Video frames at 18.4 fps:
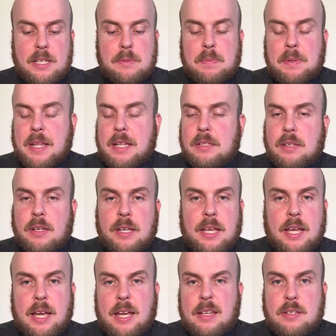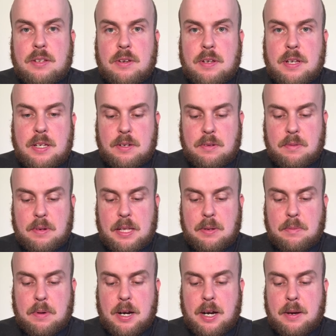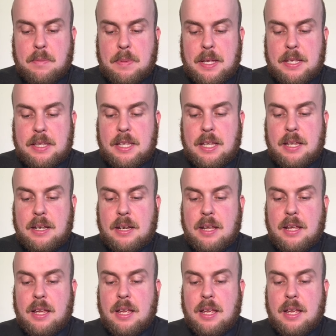but that's okay. Don't need to really worry about that.